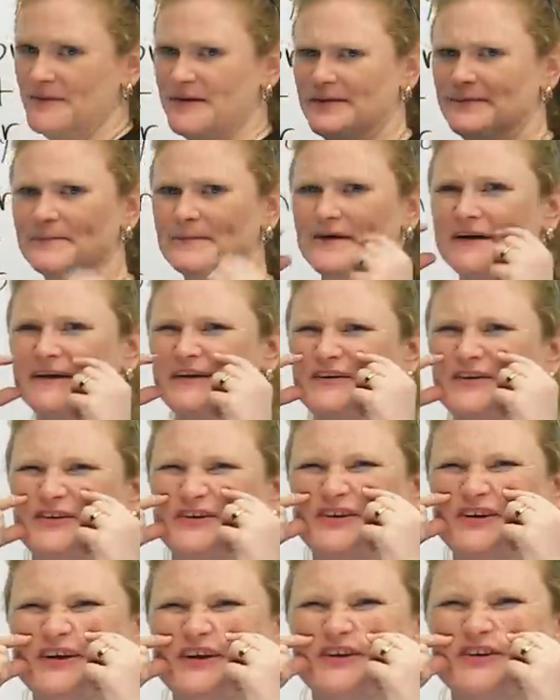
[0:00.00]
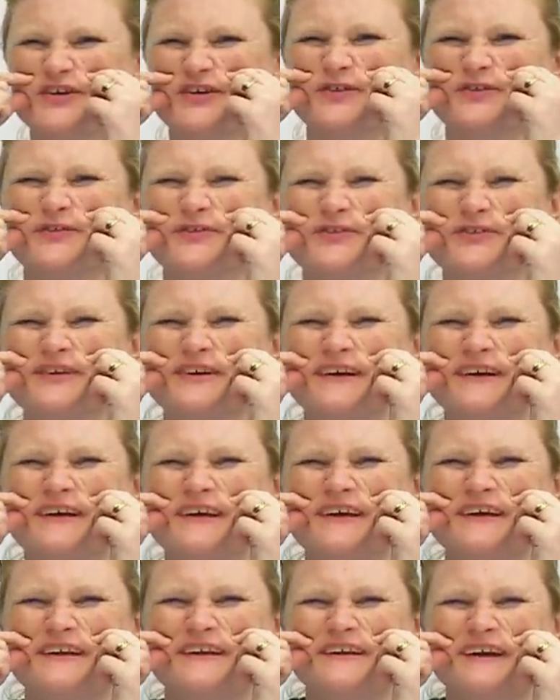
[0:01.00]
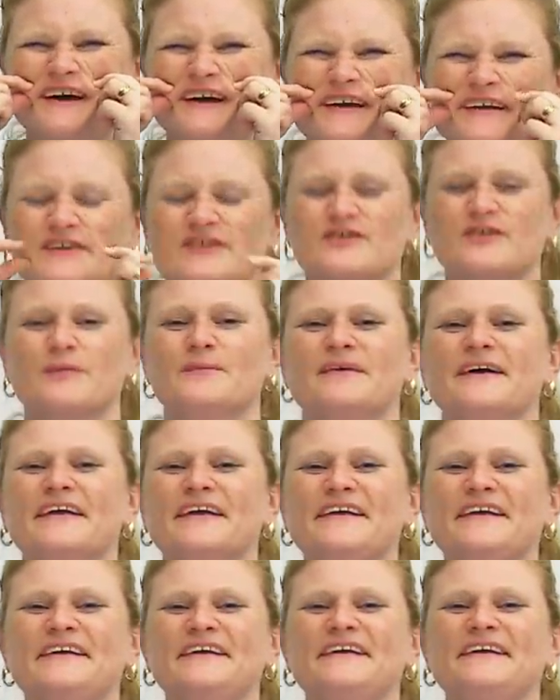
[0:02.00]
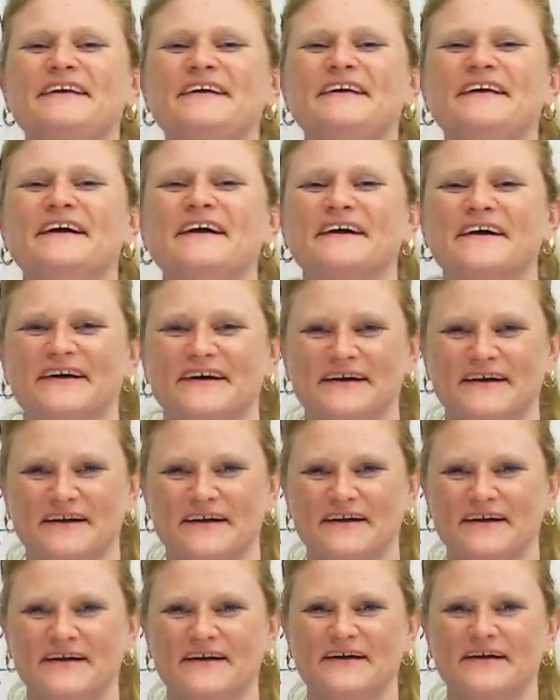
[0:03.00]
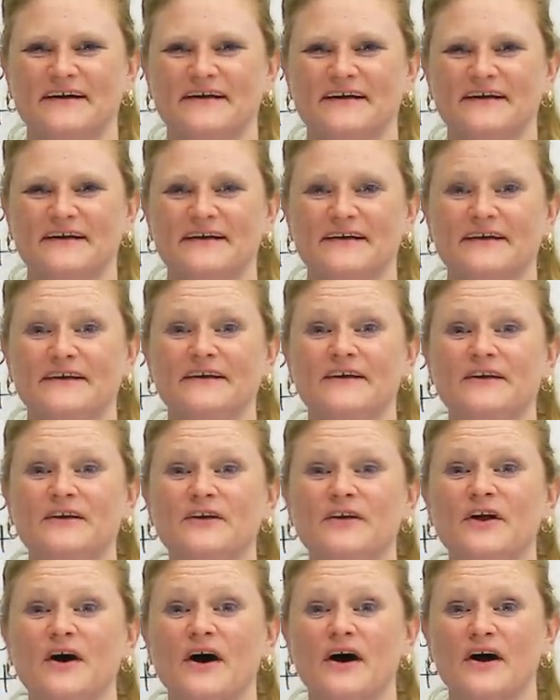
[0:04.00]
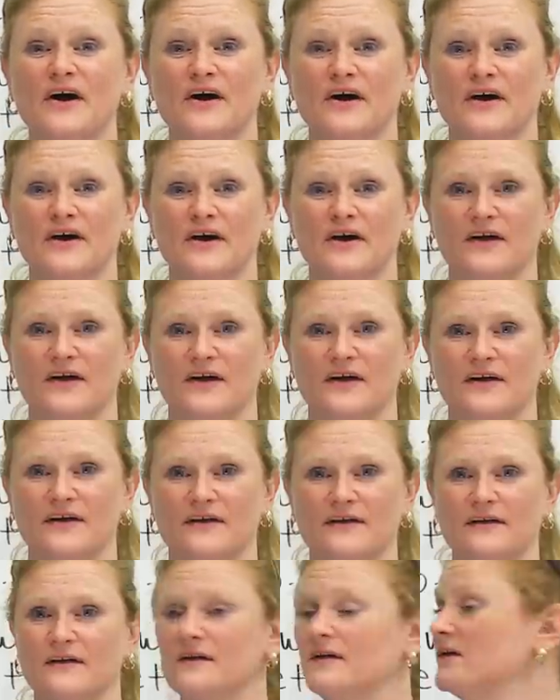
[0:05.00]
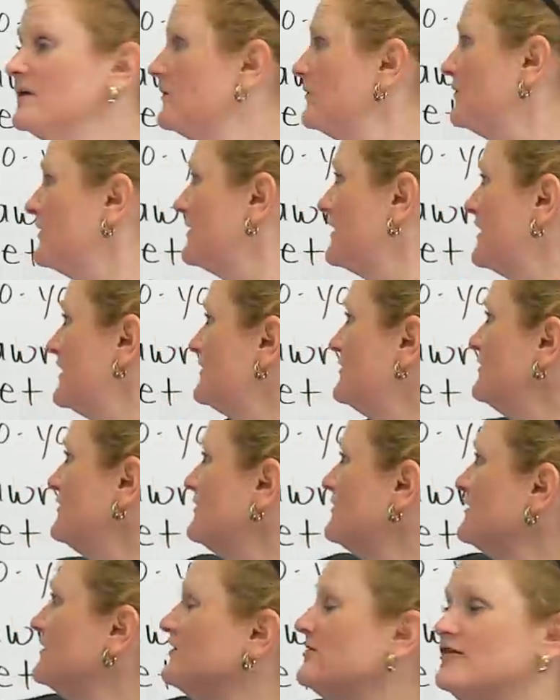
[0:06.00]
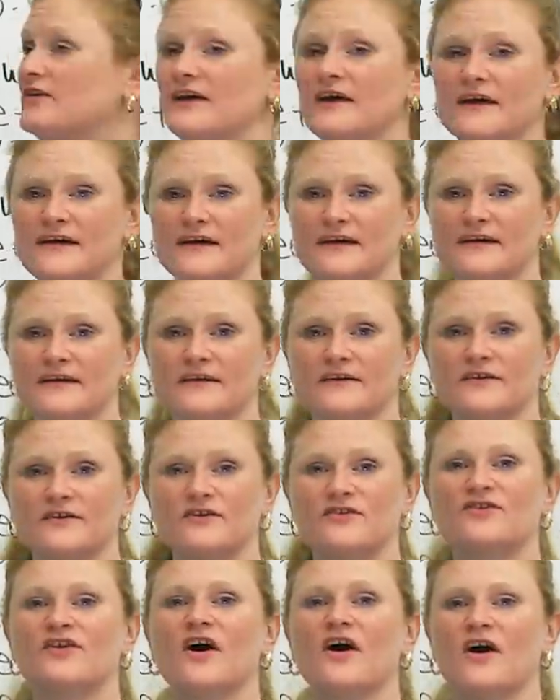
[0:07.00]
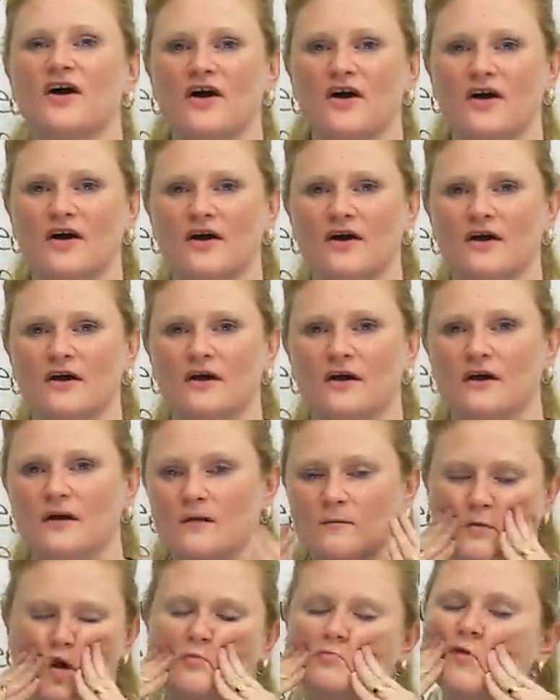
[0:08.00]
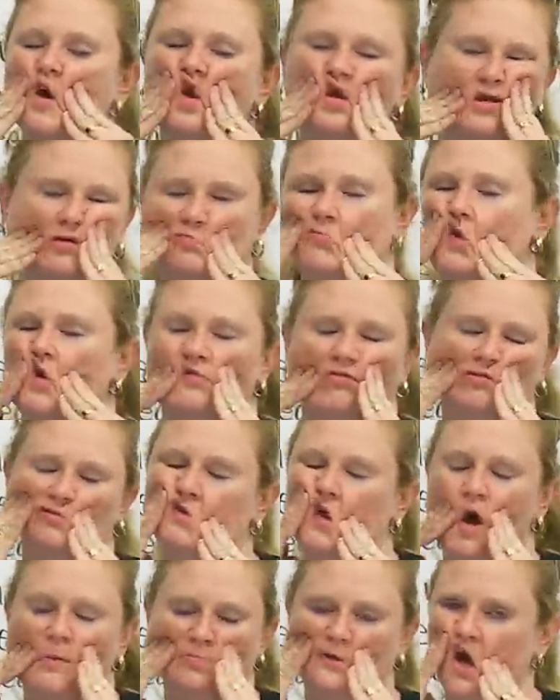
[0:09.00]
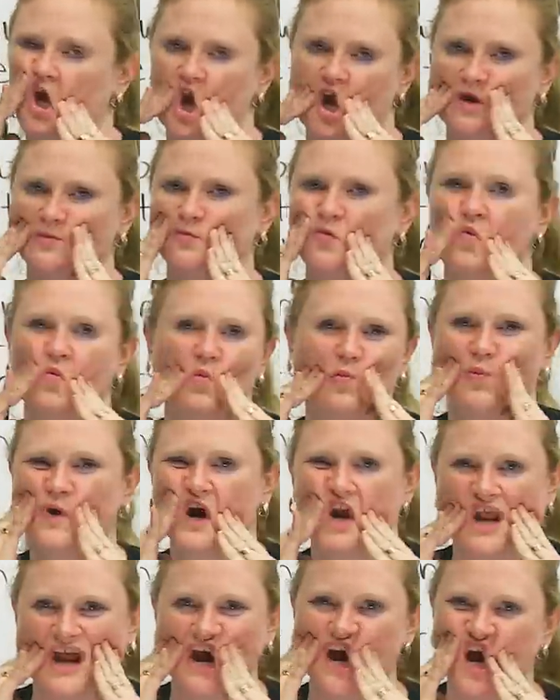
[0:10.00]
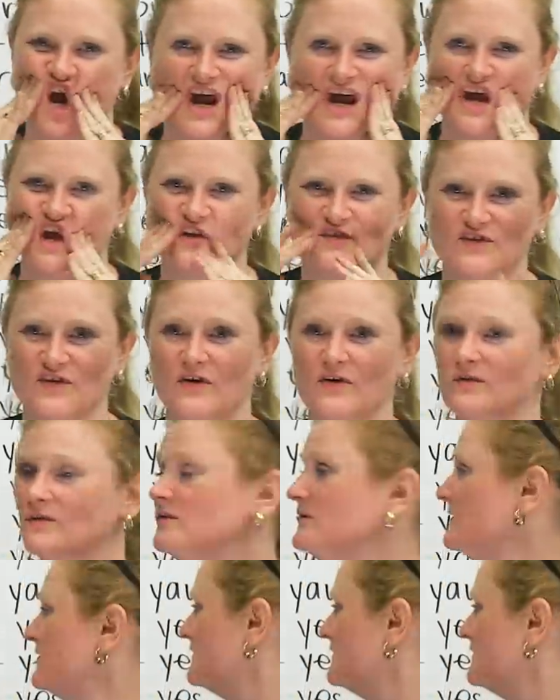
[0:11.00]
bit. My cheeks are really tight, so I'm like yeah, yeah. When I do the j, j, my mouth is more floppy and wiggly, so